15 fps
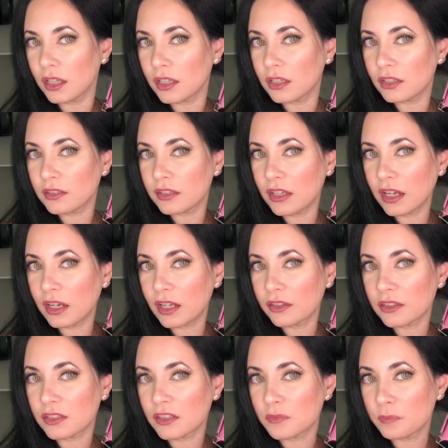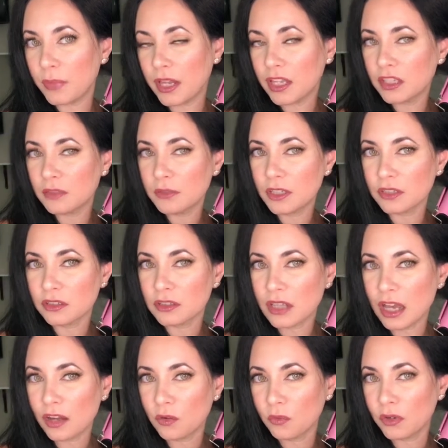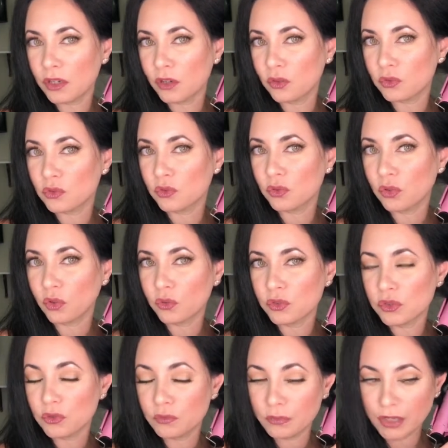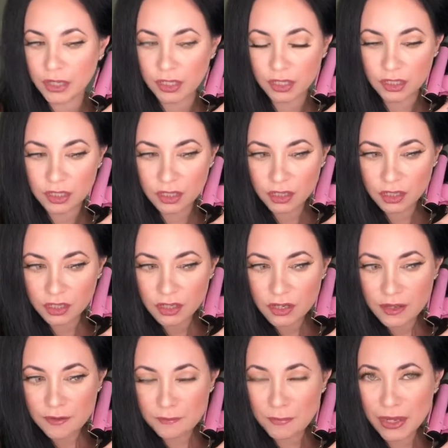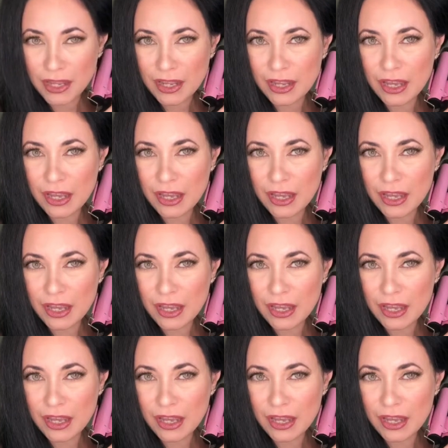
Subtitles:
see, I let the space because I don't want to go too close to my hair.